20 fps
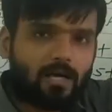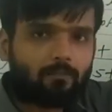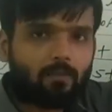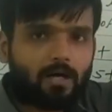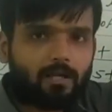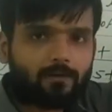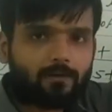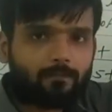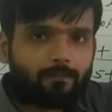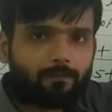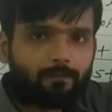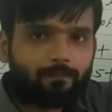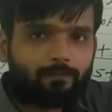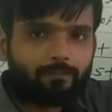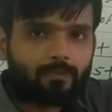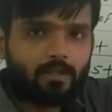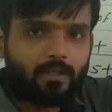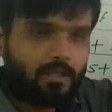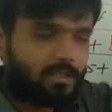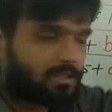y bar.
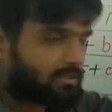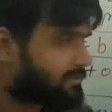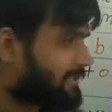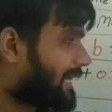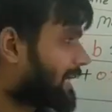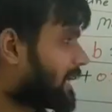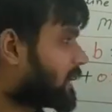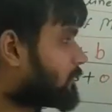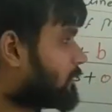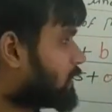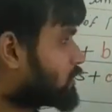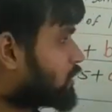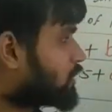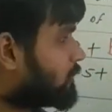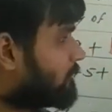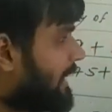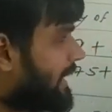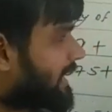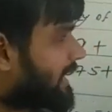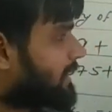Second
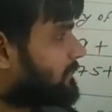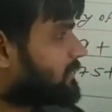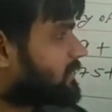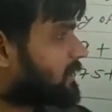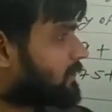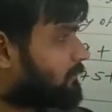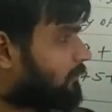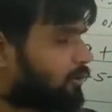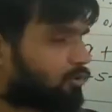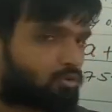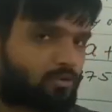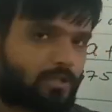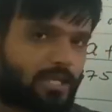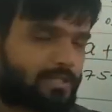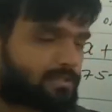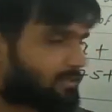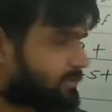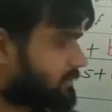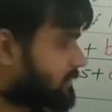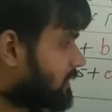question, y cap is equal to
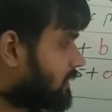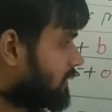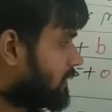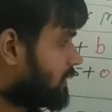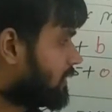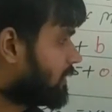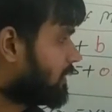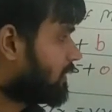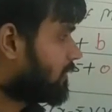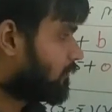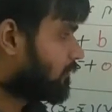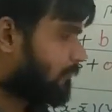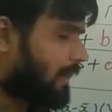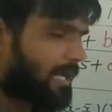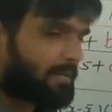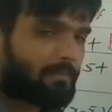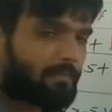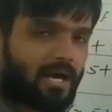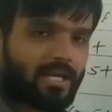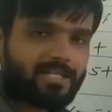this,
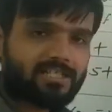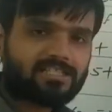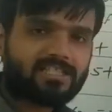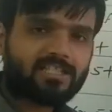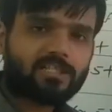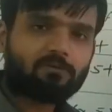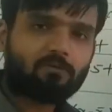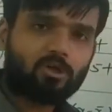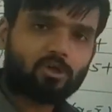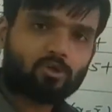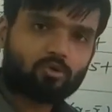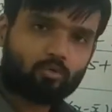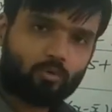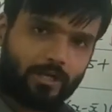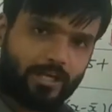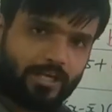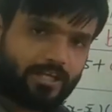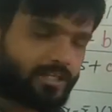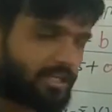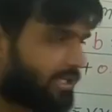y bar is equal
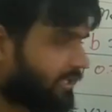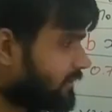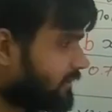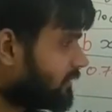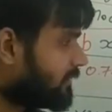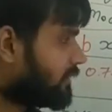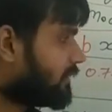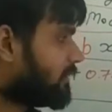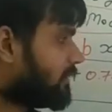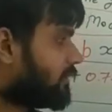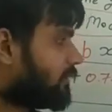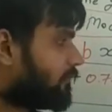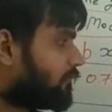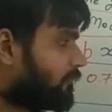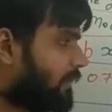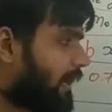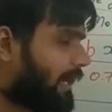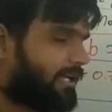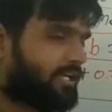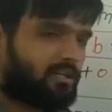to 18,
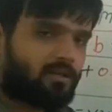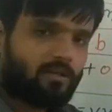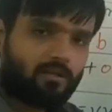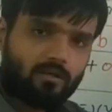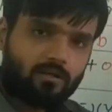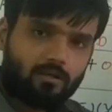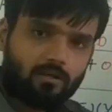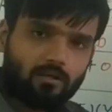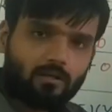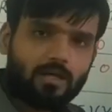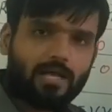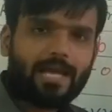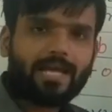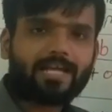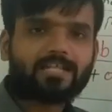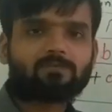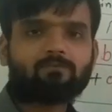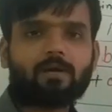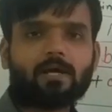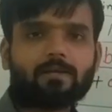find
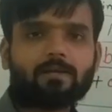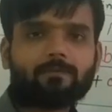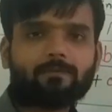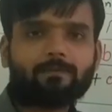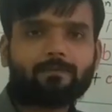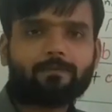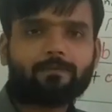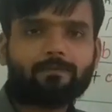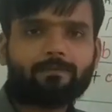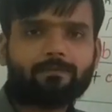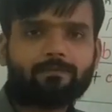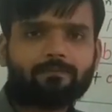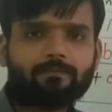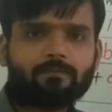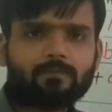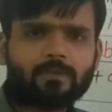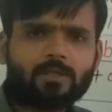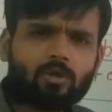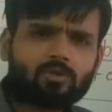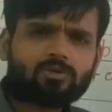x bar.
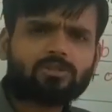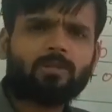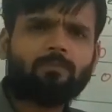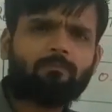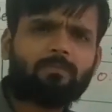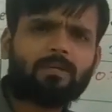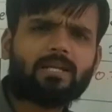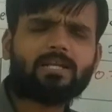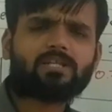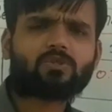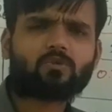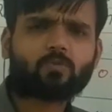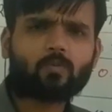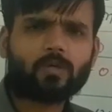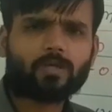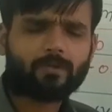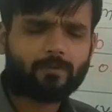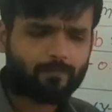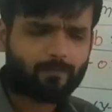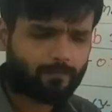Now simplest
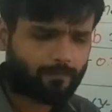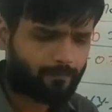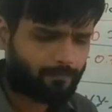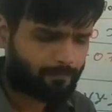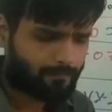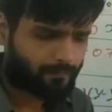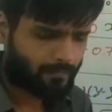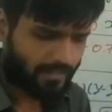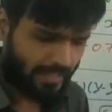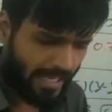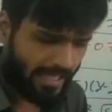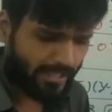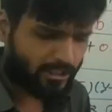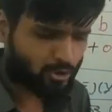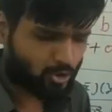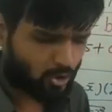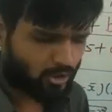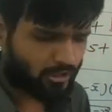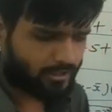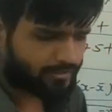one.
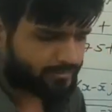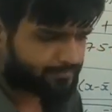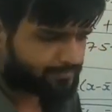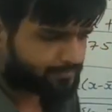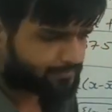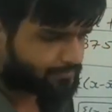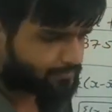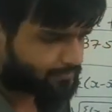Actually,